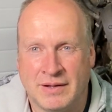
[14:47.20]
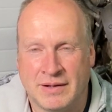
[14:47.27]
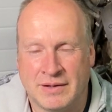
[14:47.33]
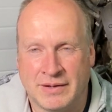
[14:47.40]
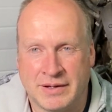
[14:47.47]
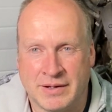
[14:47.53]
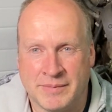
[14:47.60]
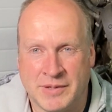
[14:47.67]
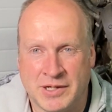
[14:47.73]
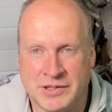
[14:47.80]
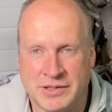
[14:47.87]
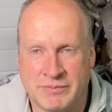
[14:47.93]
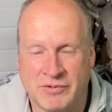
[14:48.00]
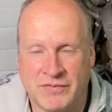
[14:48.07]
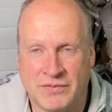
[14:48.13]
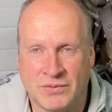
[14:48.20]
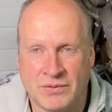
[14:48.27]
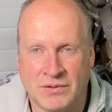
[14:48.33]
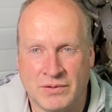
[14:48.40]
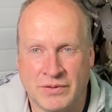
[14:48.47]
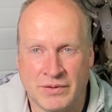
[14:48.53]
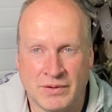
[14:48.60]
like I mentioned
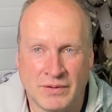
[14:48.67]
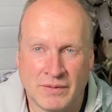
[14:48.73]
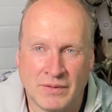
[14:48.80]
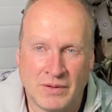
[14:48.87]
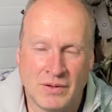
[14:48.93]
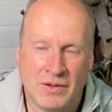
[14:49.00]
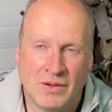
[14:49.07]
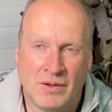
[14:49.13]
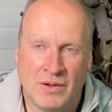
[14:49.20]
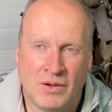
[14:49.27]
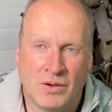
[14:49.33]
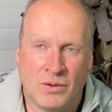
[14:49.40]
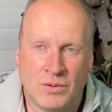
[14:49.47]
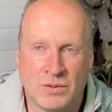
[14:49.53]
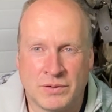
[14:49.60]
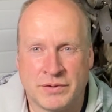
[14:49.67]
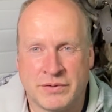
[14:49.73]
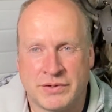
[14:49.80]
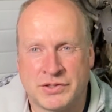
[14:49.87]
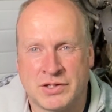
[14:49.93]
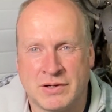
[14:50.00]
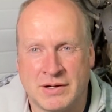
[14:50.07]
before, the older the
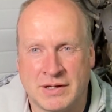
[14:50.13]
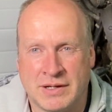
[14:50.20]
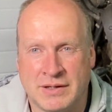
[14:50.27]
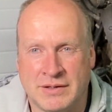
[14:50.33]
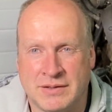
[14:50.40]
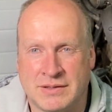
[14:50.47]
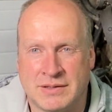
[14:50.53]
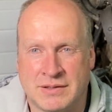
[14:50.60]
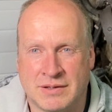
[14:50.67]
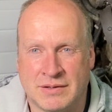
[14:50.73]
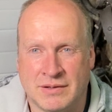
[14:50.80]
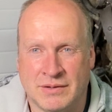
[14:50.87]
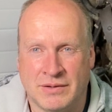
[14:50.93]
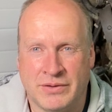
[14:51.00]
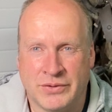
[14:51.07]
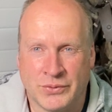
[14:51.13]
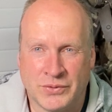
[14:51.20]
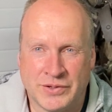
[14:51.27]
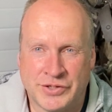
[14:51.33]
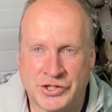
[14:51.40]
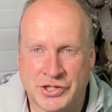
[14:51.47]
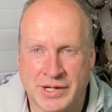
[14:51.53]
truck is, the
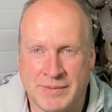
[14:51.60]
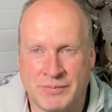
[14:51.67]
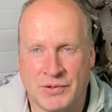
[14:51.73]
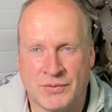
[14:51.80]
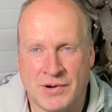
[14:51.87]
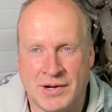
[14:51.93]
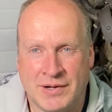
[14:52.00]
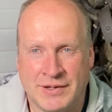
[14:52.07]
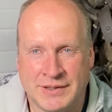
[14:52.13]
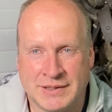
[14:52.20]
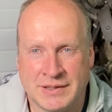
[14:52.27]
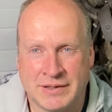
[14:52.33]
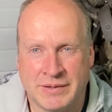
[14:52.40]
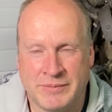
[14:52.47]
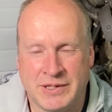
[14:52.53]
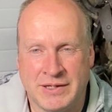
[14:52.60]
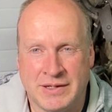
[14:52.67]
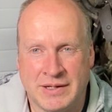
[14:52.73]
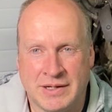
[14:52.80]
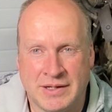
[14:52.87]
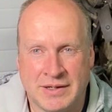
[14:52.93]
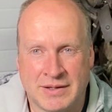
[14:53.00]
worse shape the wiring is going to be
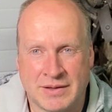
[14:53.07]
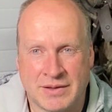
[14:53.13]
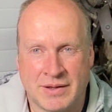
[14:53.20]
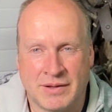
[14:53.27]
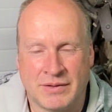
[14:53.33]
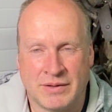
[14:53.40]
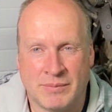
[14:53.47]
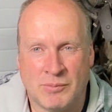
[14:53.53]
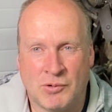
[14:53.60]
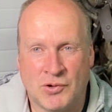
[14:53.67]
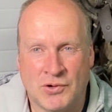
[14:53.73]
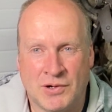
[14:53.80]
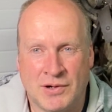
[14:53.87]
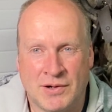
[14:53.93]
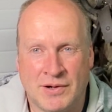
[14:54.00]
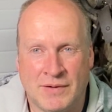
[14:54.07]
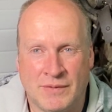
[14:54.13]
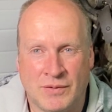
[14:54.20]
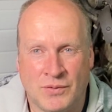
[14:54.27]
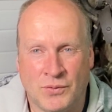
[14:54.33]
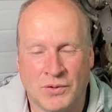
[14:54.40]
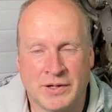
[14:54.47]
in, and the more
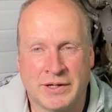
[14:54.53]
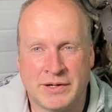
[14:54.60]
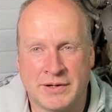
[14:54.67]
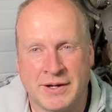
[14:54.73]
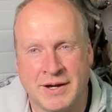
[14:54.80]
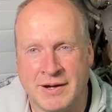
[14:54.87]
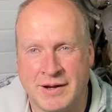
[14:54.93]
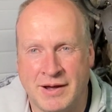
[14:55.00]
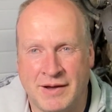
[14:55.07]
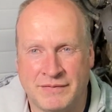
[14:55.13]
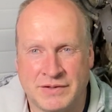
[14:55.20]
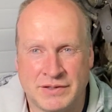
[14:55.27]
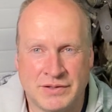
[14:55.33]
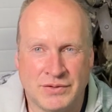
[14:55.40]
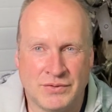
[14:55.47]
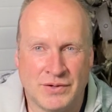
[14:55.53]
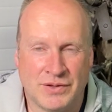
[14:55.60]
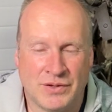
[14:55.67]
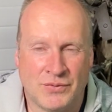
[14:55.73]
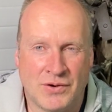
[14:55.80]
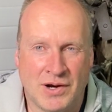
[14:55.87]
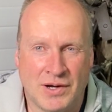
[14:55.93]
work you're going to have to do on
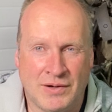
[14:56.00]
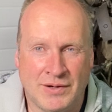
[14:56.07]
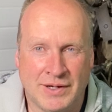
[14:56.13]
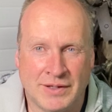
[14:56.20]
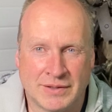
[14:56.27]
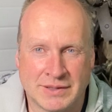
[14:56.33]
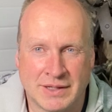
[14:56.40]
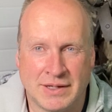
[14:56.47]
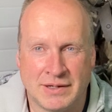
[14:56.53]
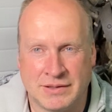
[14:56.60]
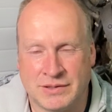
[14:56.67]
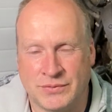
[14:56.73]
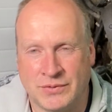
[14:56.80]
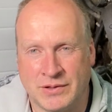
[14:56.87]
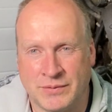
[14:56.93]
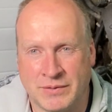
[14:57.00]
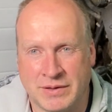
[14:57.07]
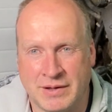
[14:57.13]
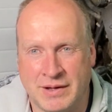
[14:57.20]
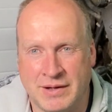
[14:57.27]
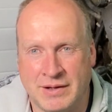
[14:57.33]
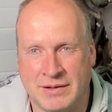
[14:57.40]
the wiring to get it to work with
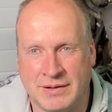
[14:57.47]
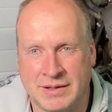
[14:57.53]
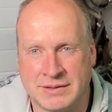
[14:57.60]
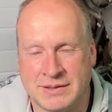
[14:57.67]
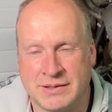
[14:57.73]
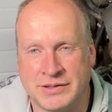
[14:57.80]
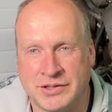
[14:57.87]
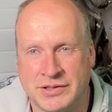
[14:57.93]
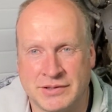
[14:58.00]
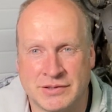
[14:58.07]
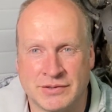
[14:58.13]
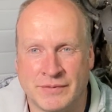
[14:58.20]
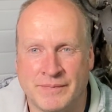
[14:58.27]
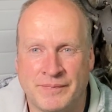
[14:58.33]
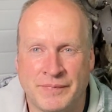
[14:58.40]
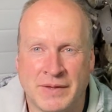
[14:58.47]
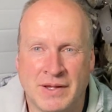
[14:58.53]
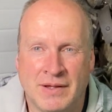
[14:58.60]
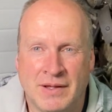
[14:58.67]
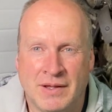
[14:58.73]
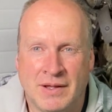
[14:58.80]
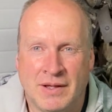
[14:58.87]
that LS engine. So
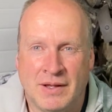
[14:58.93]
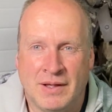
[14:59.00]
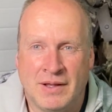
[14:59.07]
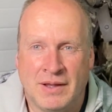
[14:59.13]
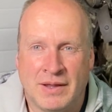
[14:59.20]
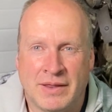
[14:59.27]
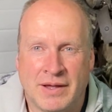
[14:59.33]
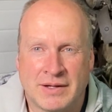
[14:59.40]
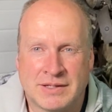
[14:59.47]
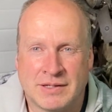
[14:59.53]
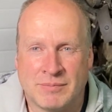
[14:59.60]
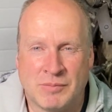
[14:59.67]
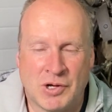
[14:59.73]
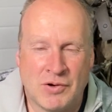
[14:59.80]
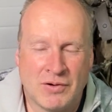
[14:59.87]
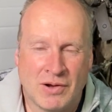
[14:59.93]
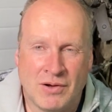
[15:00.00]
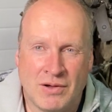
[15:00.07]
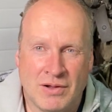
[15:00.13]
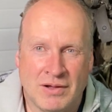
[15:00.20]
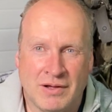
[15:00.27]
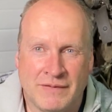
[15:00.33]
that's about
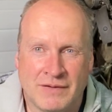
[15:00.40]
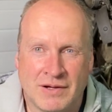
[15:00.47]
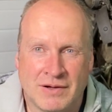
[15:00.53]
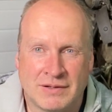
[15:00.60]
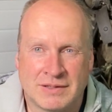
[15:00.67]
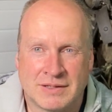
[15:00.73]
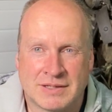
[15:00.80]
all I've got to